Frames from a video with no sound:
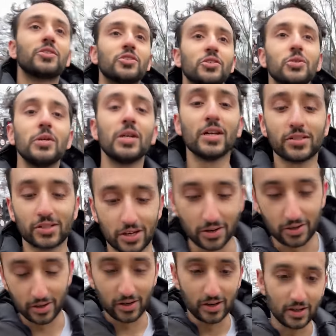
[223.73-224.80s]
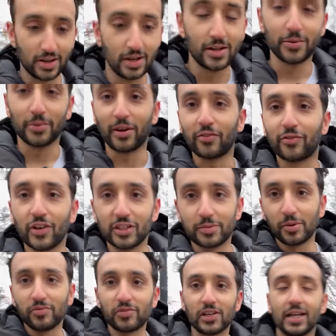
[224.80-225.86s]
2 years ago when I first
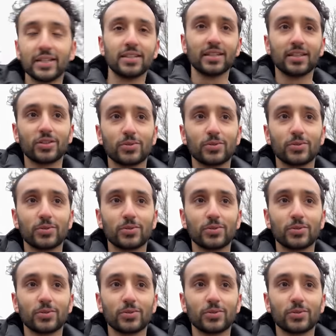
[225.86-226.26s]
moved to London in